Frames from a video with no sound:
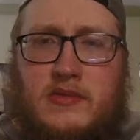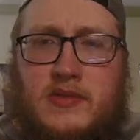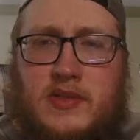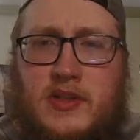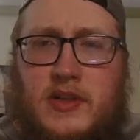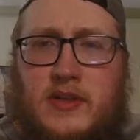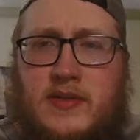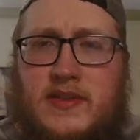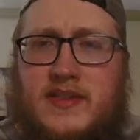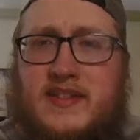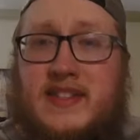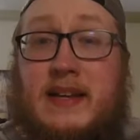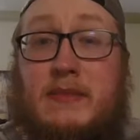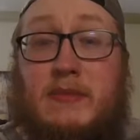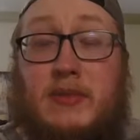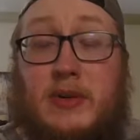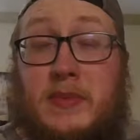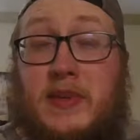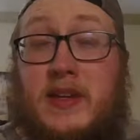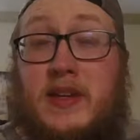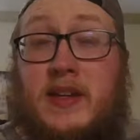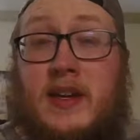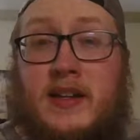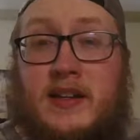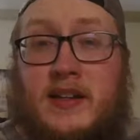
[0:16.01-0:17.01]
So this time we're
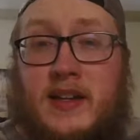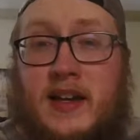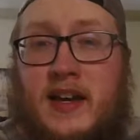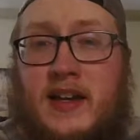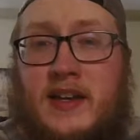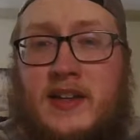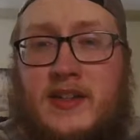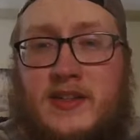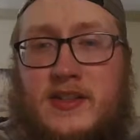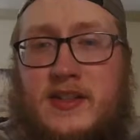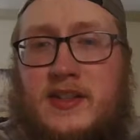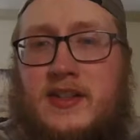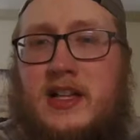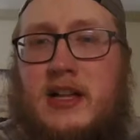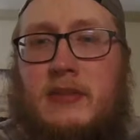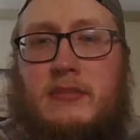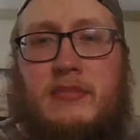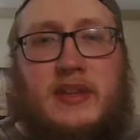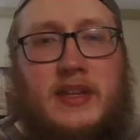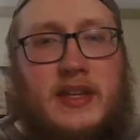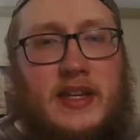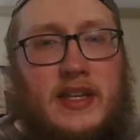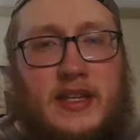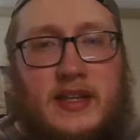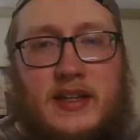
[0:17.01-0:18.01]
going to be kind of just
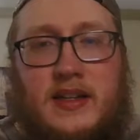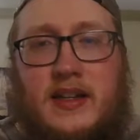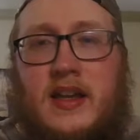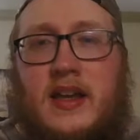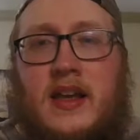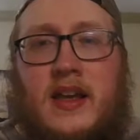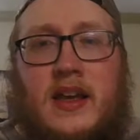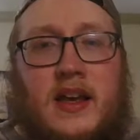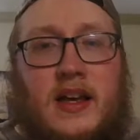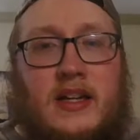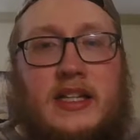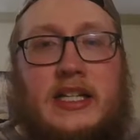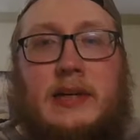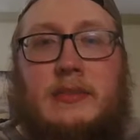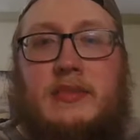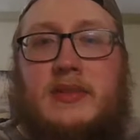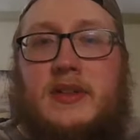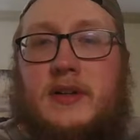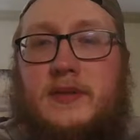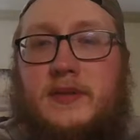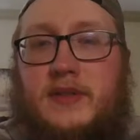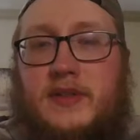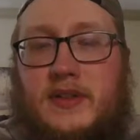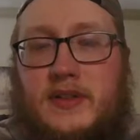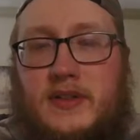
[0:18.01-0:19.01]
clumping in a couple
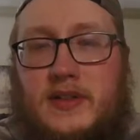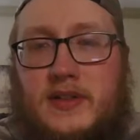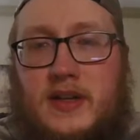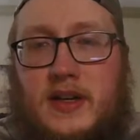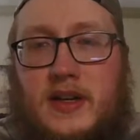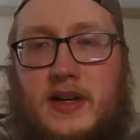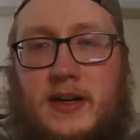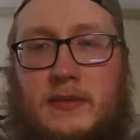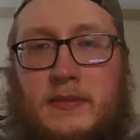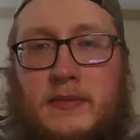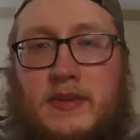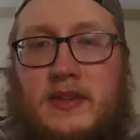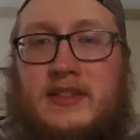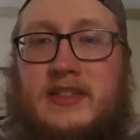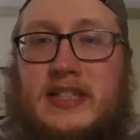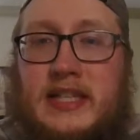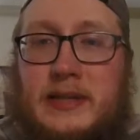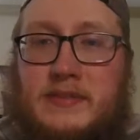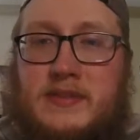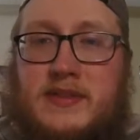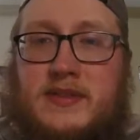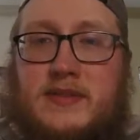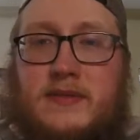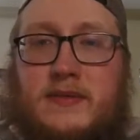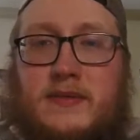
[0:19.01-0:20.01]
different
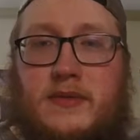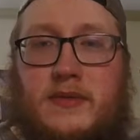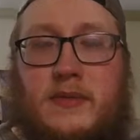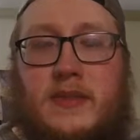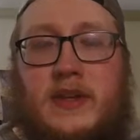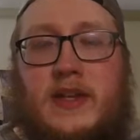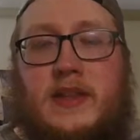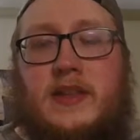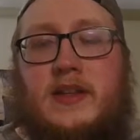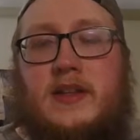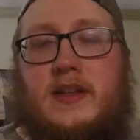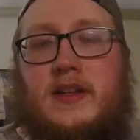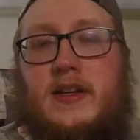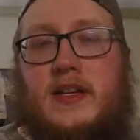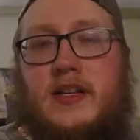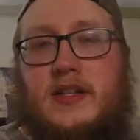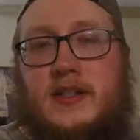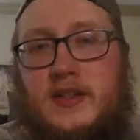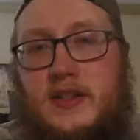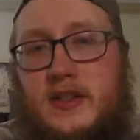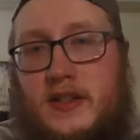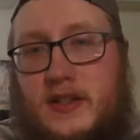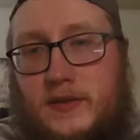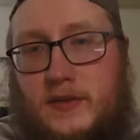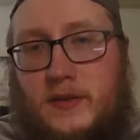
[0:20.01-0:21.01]
clips from
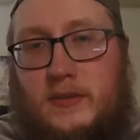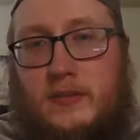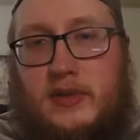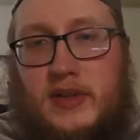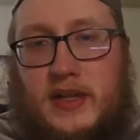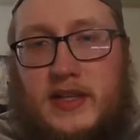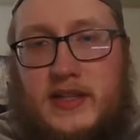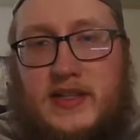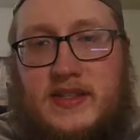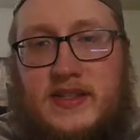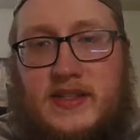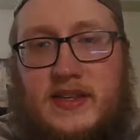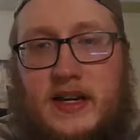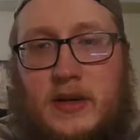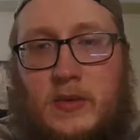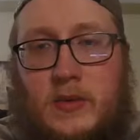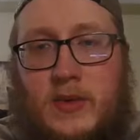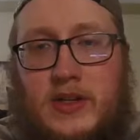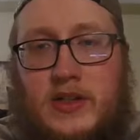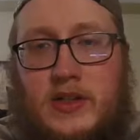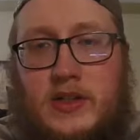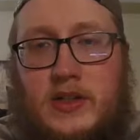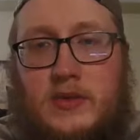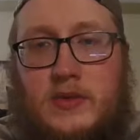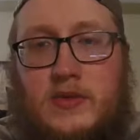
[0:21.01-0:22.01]
each of the different places that I
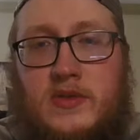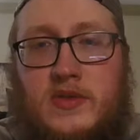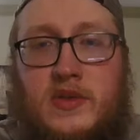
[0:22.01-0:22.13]
went to.